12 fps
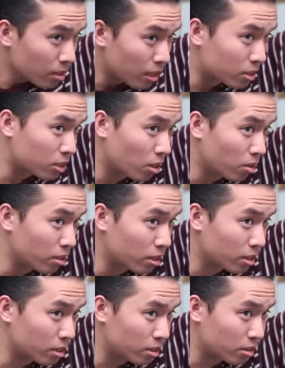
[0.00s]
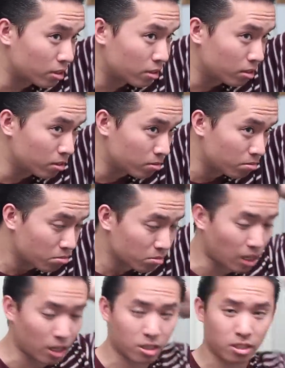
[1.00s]
And so you can
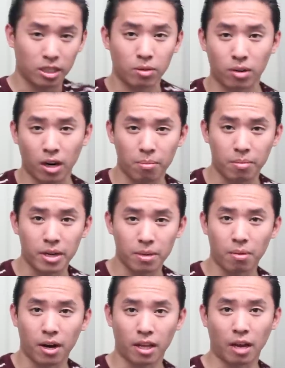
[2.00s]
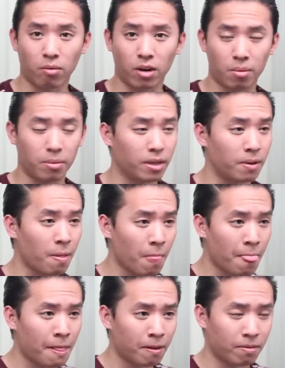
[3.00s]
kind of see what I mean by like what I mean
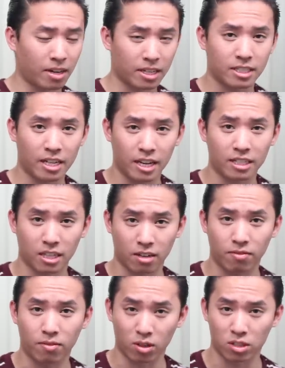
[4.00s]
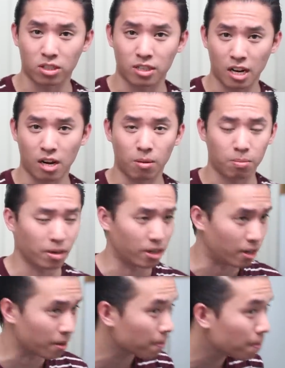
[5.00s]
when I say it's like a versatile
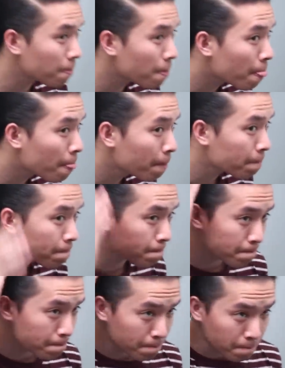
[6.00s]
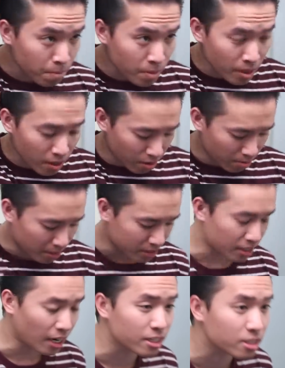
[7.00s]
product. With my
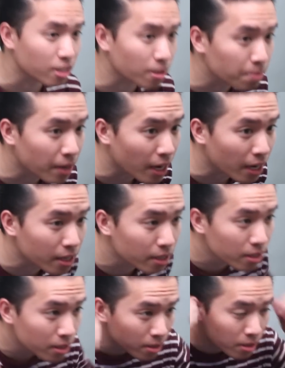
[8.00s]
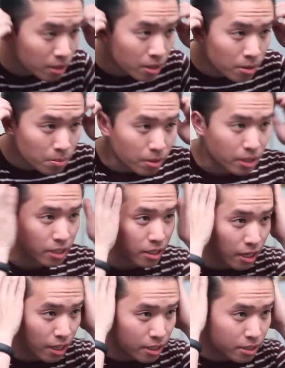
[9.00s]
side slick back, pretty
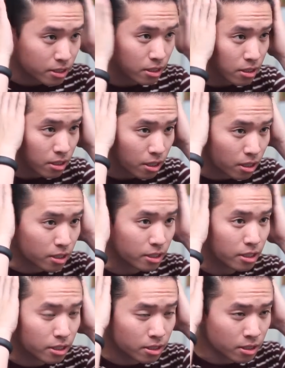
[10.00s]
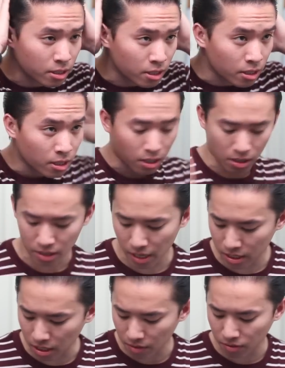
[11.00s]
nice and clean. Go
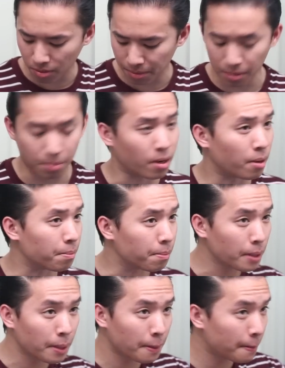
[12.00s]
ahead, start for me to pump.